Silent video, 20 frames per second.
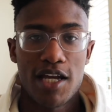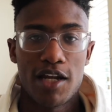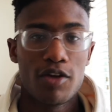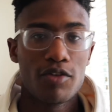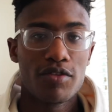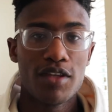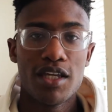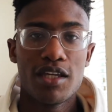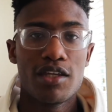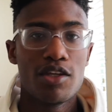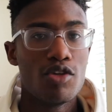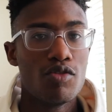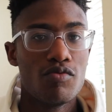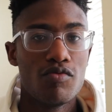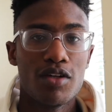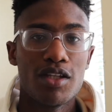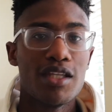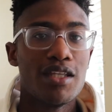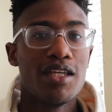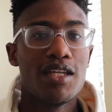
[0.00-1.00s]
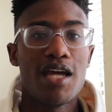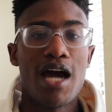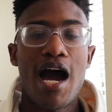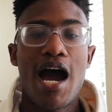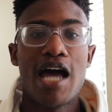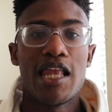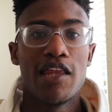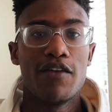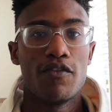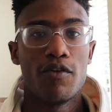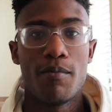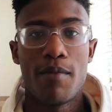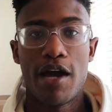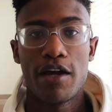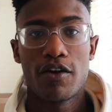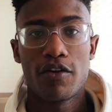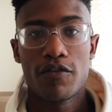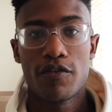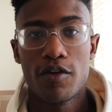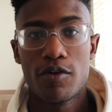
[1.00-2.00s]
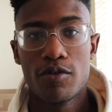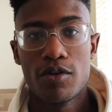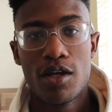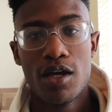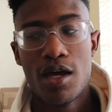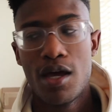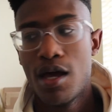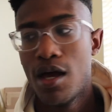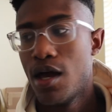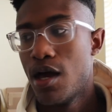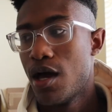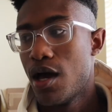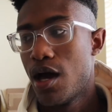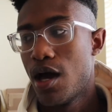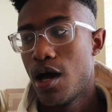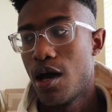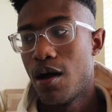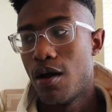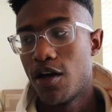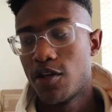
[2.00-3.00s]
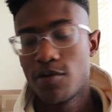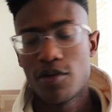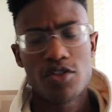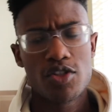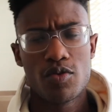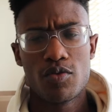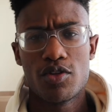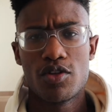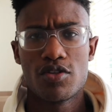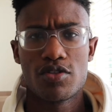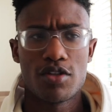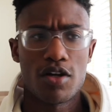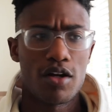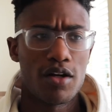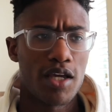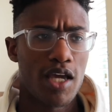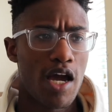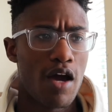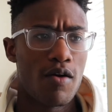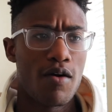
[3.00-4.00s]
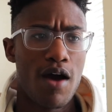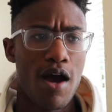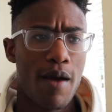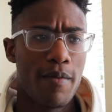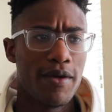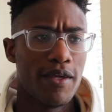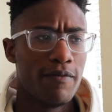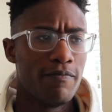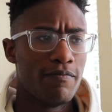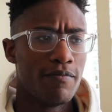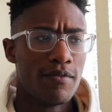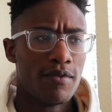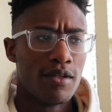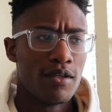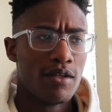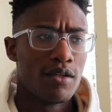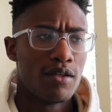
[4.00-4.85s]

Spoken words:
I don't think you really need a high-level microphone, especially when you're starting out. I mean,